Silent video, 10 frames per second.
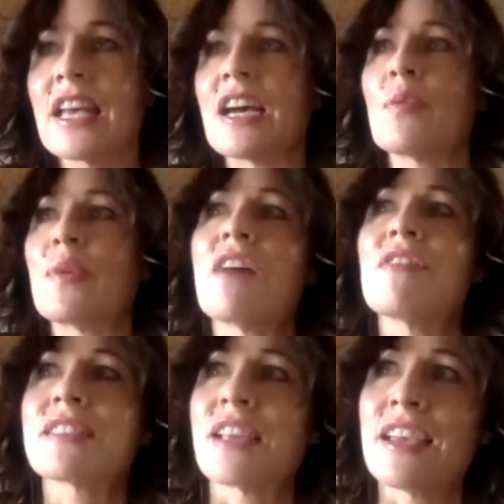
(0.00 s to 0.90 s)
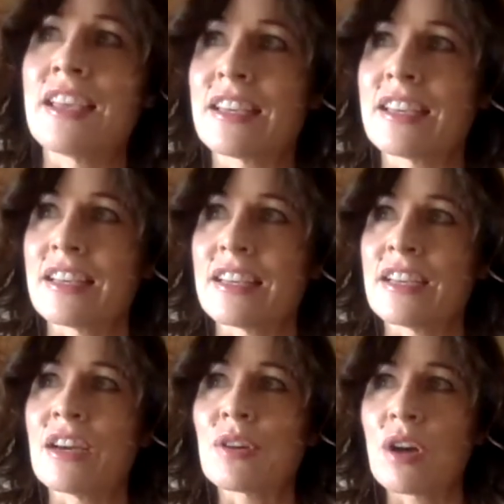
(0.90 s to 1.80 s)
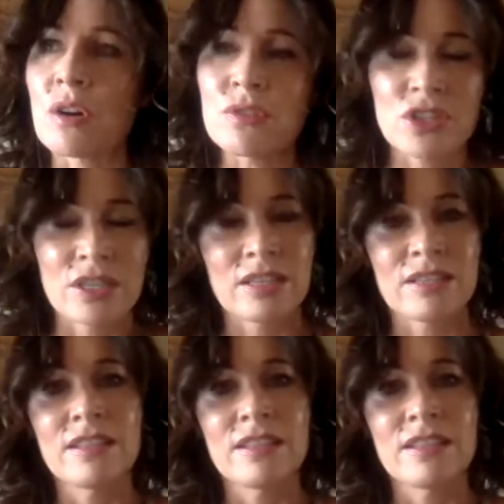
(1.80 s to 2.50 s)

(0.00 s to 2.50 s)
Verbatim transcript: and we have a saying in our culture